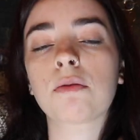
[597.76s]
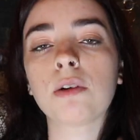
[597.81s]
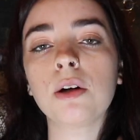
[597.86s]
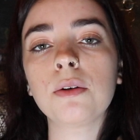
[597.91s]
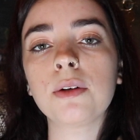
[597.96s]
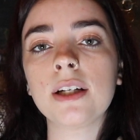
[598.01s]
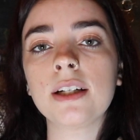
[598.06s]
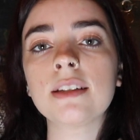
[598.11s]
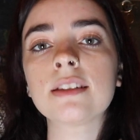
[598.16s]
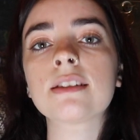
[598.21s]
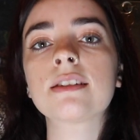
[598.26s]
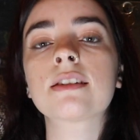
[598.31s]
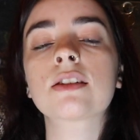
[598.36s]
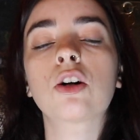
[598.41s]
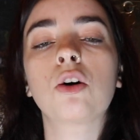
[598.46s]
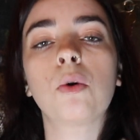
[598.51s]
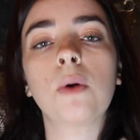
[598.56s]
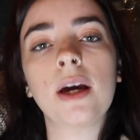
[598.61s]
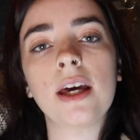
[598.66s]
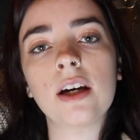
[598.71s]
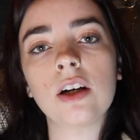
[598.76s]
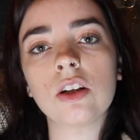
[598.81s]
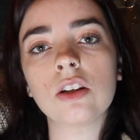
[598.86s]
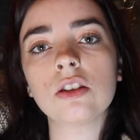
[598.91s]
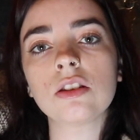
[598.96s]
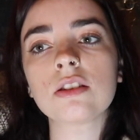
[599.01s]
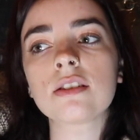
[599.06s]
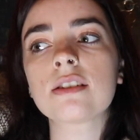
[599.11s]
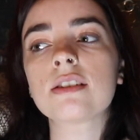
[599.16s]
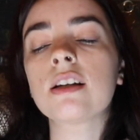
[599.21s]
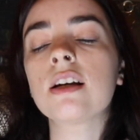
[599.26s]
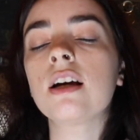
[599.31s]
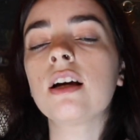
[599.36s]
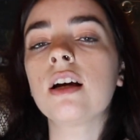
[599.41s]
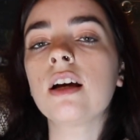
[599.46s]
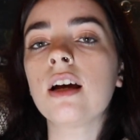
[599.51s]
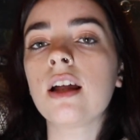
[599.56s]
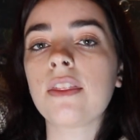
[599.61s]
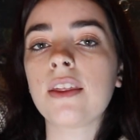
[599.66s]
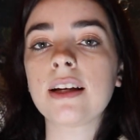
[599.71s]
rodents, quails,
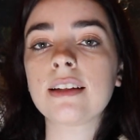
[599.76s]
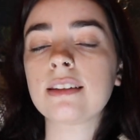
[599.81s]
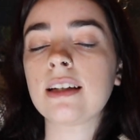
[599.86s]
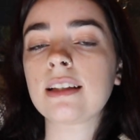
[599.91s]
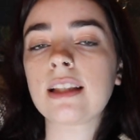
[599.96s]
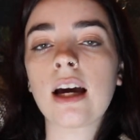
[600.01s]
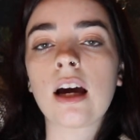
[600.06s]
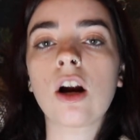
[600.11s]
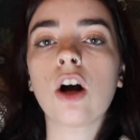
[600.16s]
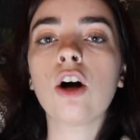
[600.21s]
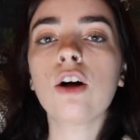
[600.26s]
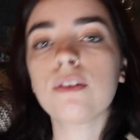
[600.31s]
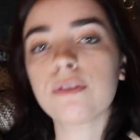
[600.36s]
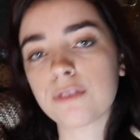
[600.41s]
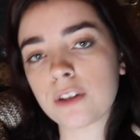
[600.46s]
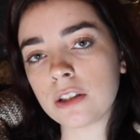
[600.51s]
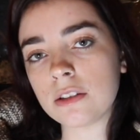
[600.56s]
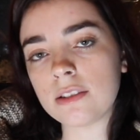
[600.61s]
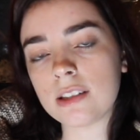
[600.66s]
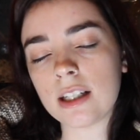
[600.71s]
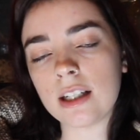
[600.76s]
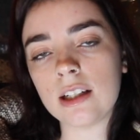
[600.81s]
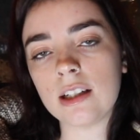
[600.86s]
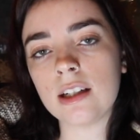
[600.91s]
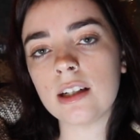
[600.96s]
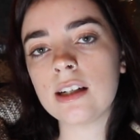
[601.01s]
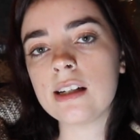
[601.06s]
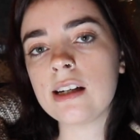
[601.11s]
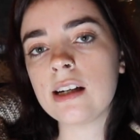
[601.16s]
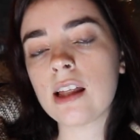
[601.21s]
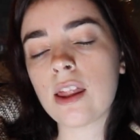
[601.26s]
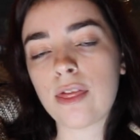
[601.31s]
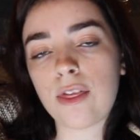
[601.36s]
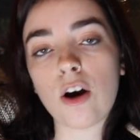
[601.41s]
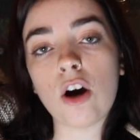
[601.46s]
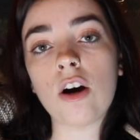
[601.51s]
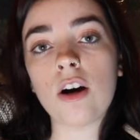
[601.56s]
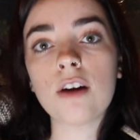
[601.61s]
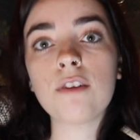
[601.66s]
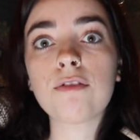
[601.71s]
things like that, all frozen
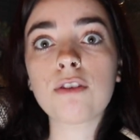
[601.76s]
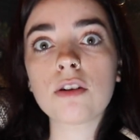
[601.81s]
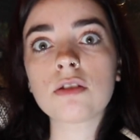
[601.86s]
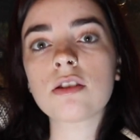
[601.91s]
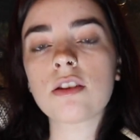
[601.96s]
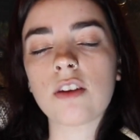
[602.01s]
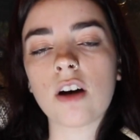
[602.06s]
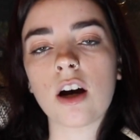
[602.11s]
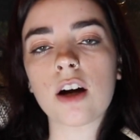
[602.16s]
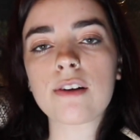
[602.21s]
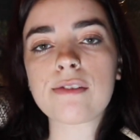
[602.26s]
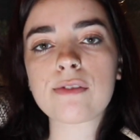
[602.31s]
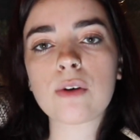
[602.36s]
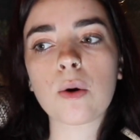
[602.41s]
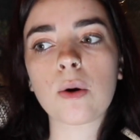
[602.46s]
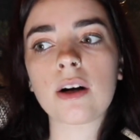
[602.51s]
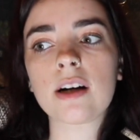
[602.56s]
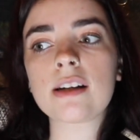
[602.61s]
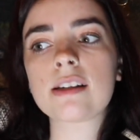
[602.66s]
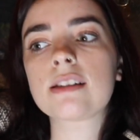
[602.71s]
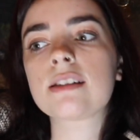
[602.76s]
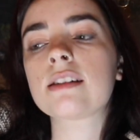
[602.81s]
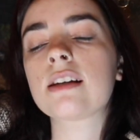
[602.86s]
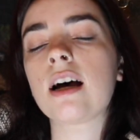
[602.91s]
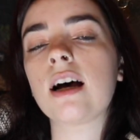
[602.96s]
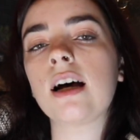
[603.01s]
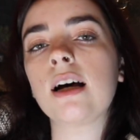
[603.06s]
thawed of course.